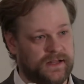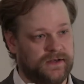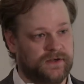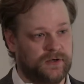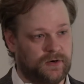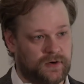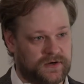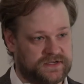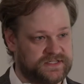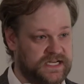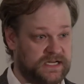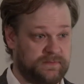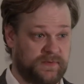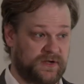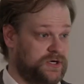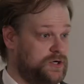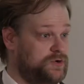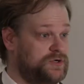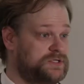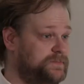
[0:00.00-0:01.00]
in New York City,
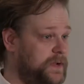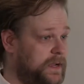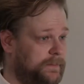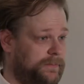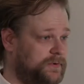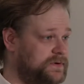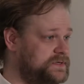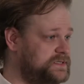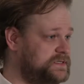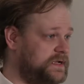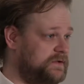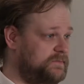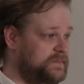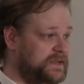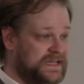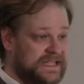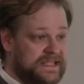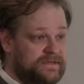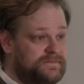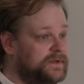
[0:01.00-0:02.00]
but newspapers have
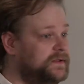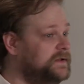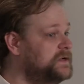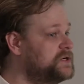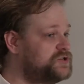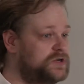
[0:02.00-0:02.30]
been evenly